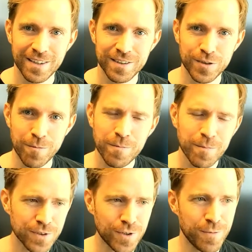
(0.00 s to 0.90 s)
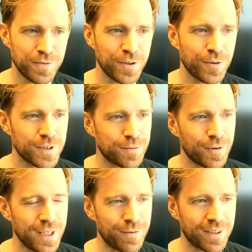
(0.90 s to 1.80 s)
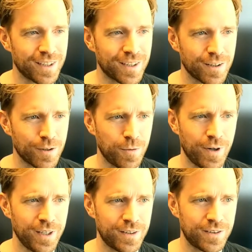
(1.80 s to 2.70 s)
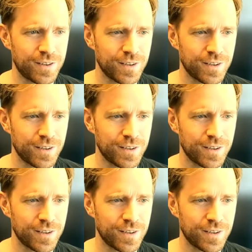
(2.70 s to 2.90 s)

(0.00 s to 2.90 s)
Some of the roles were even like quite